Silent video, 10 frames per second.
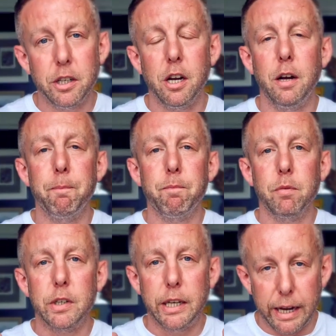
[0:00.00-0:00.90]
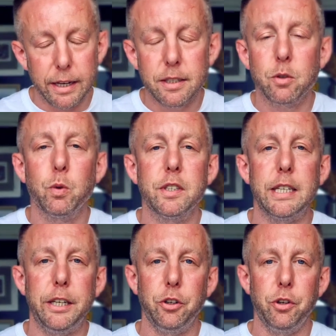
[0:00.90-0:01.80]
not, guests will
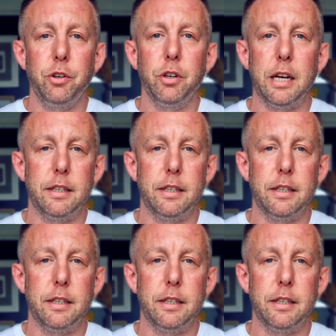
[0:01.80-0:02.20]
see you as